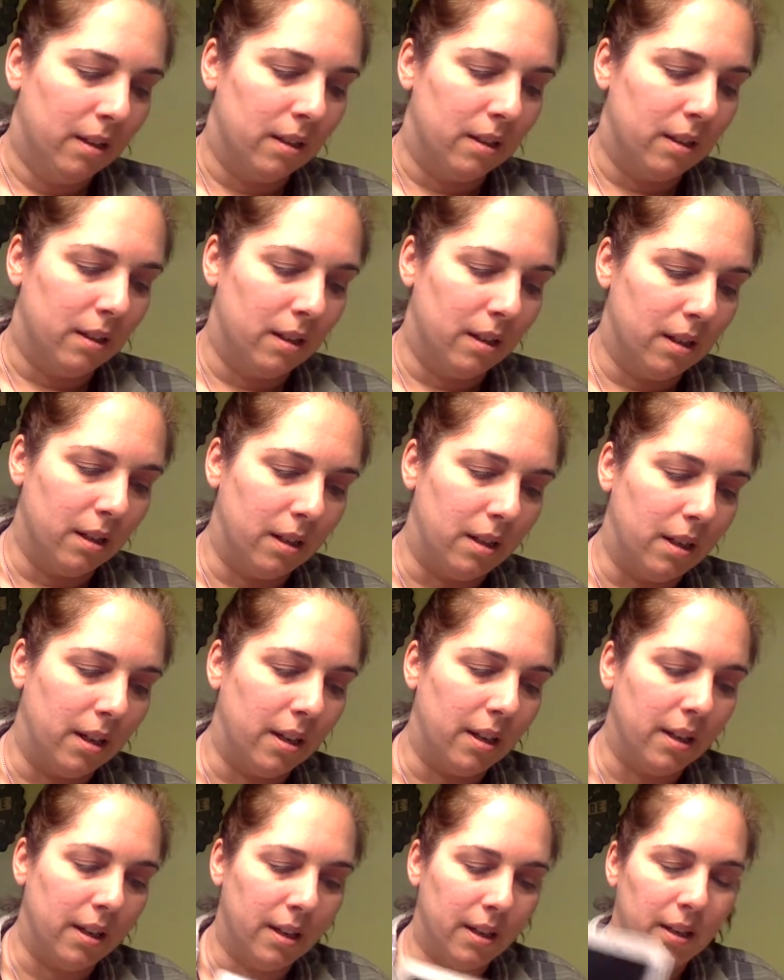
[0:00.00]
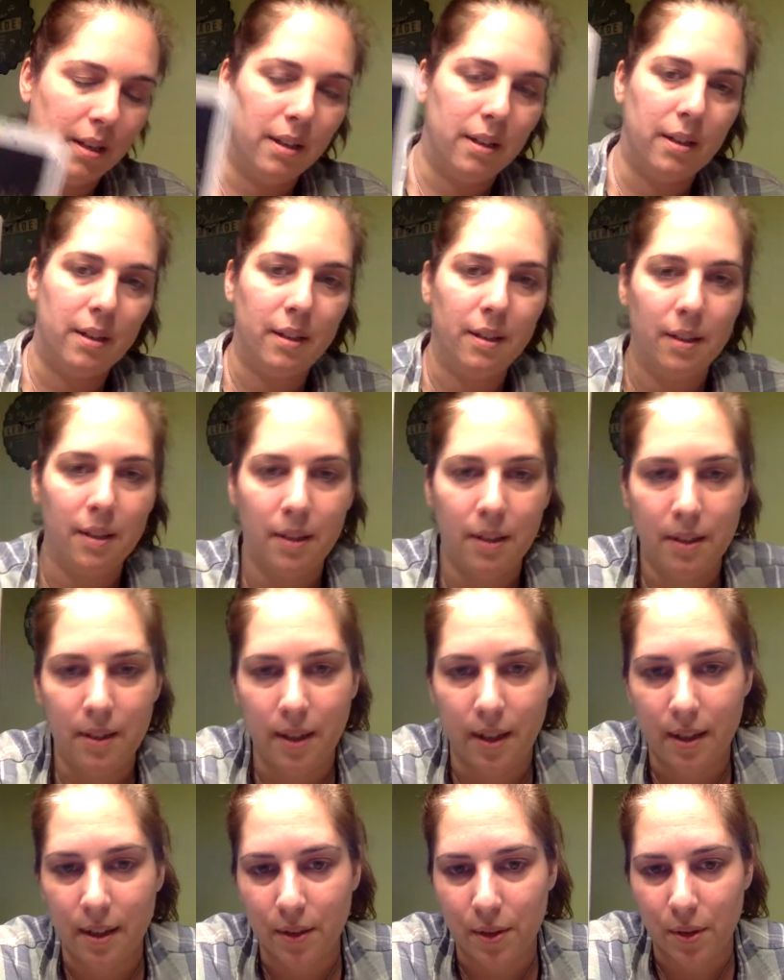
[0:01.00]
Ugh.
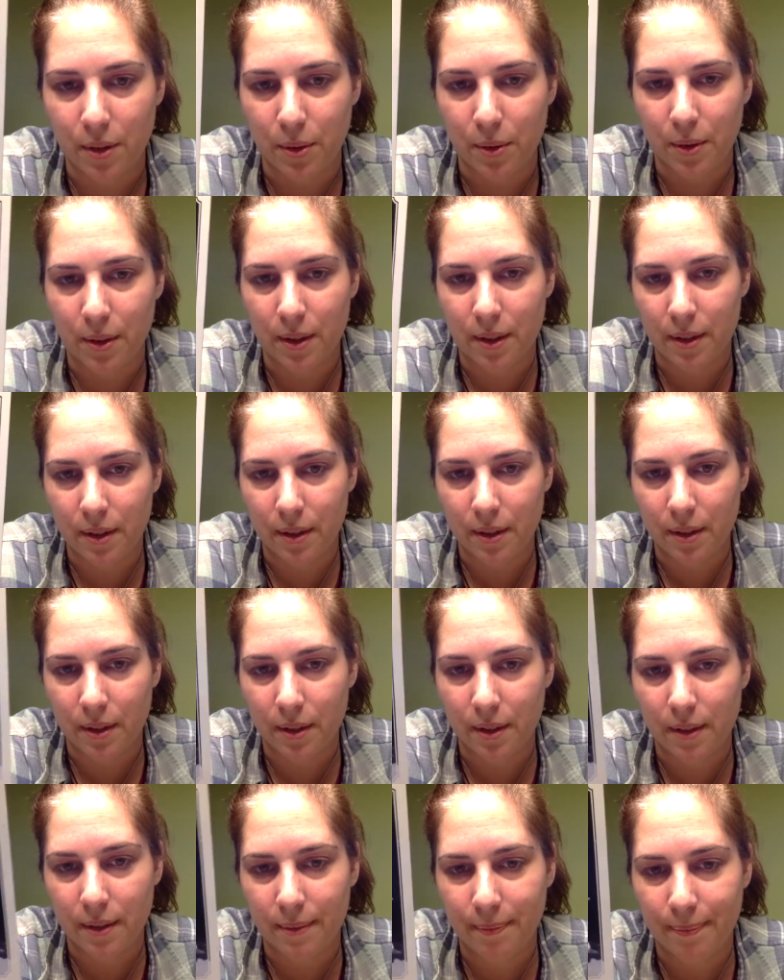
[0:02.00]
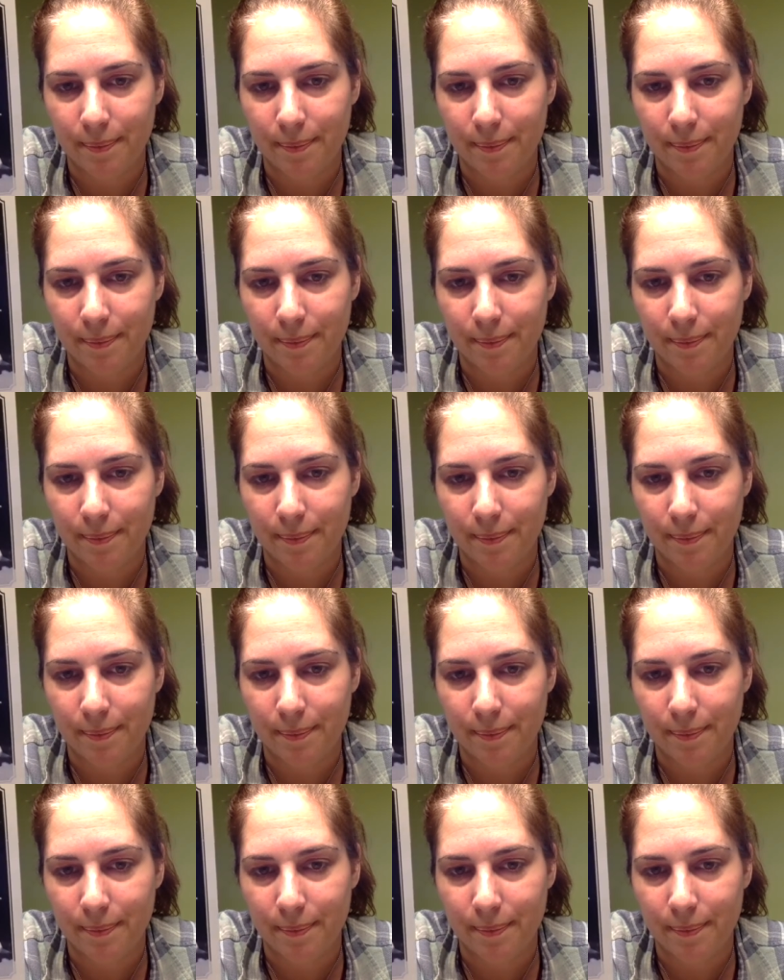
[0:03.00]
Ten of Swords.